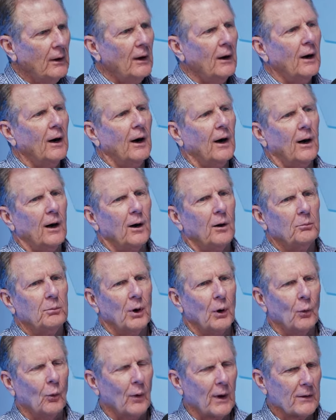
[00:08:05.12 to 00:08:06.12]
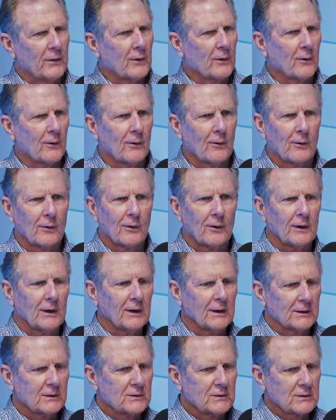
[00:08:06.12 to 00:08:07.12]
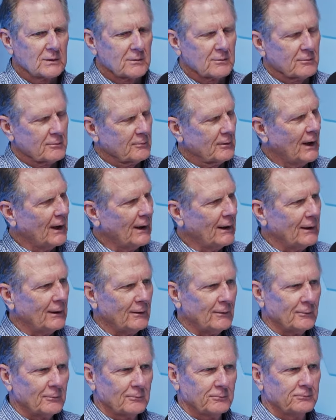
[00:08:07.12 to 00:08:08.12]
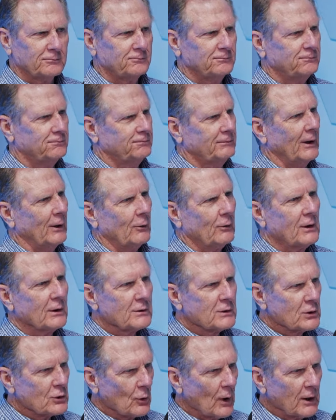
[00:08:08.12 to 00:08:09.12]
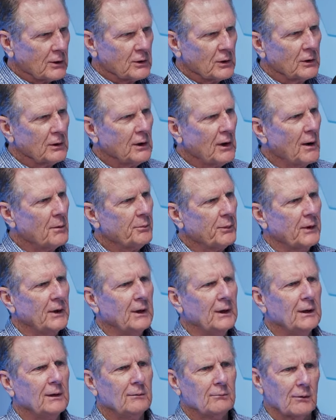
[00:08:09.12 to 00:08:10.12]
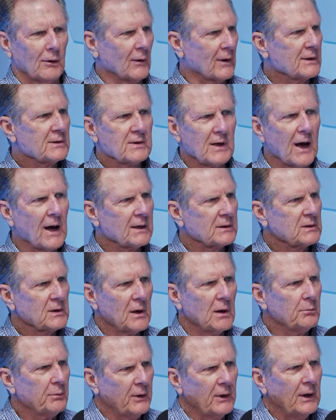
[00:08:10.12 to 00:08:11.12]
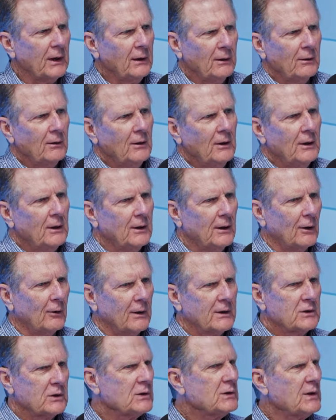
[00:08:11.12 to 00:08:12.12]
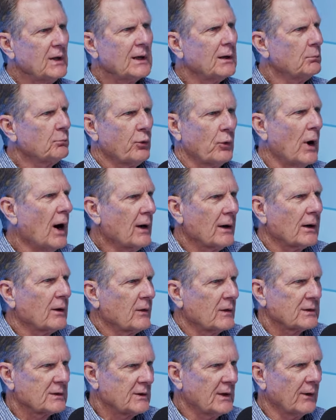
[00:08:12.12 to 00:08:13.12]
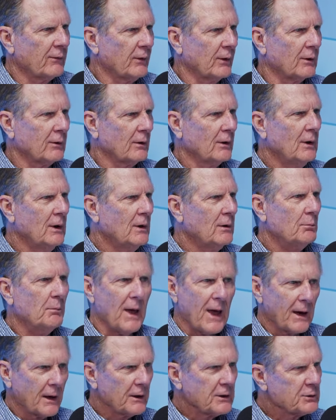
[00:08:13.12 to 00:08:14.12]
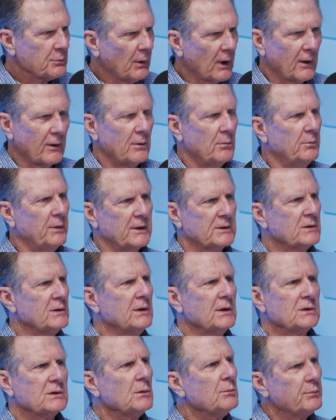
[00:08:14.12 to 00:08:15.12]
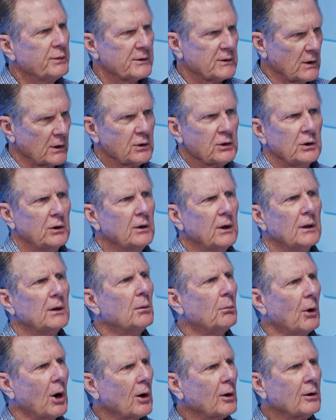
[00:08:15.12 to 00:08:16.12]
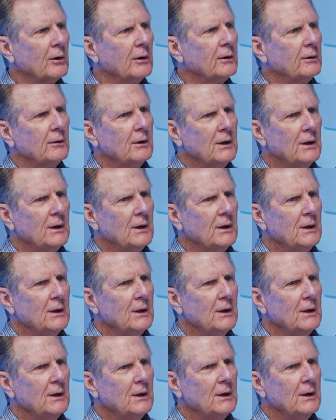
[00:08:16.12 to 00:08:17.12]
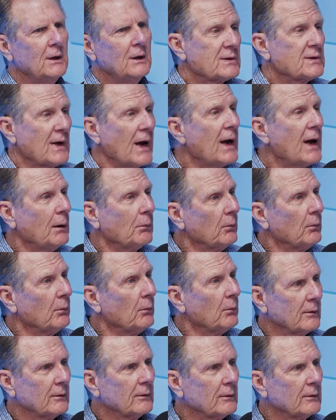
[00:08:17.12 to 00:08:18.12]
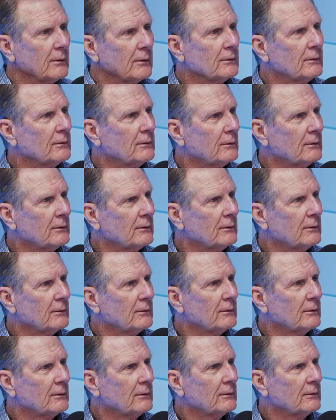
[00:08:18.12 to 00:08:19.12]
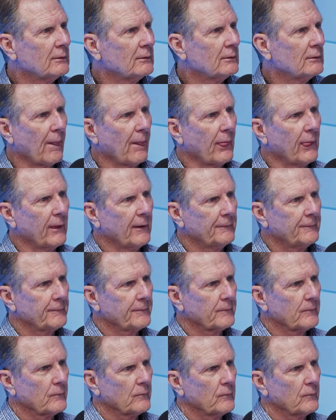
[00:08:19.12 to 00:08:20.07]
But whether it's a construction company or a SaaS company, it's just the end product that's different. Management of the business and position in the market is really the same. Now you're national though,